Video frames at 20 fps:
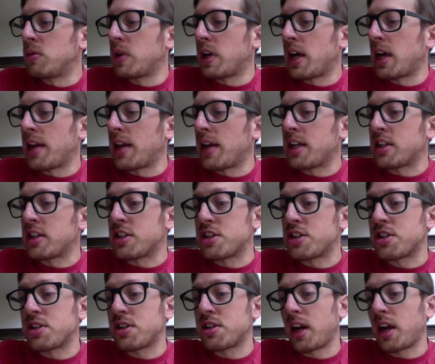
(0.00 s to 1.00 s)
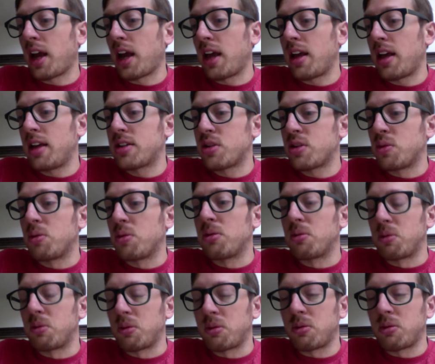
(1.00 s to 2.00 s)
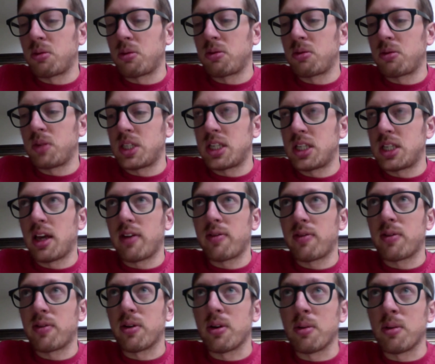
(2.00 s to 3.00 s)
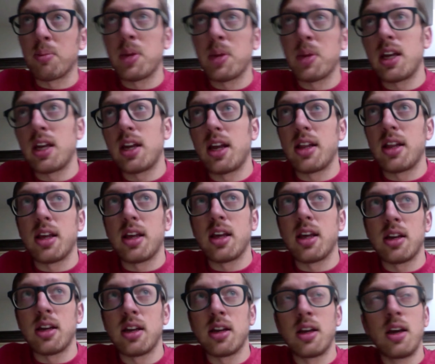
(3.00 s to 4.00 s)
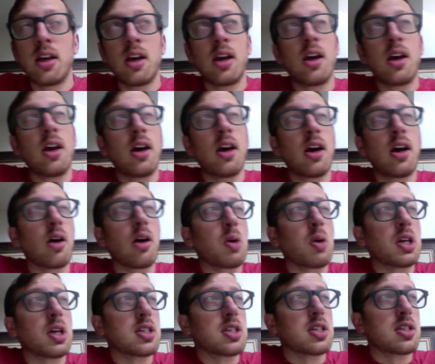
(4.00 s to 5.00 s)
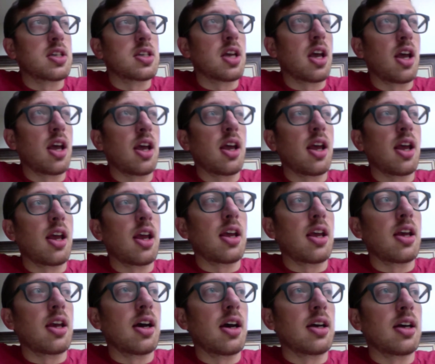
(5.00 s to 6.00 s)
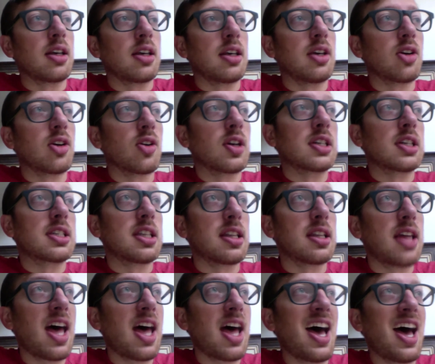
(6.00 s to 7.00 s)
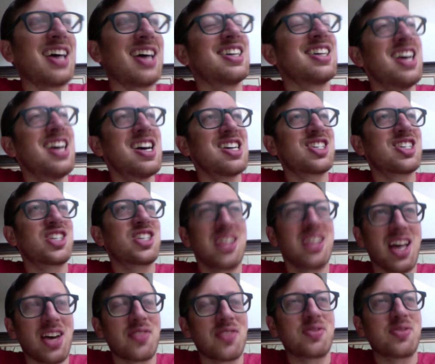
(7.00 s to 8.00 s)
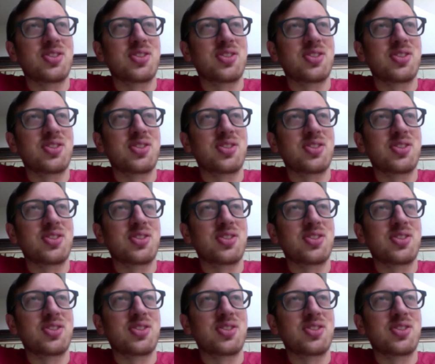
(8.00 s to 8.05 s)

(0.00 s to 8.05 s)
And then, so we did that for a bit. And then I want to say a year into that, she left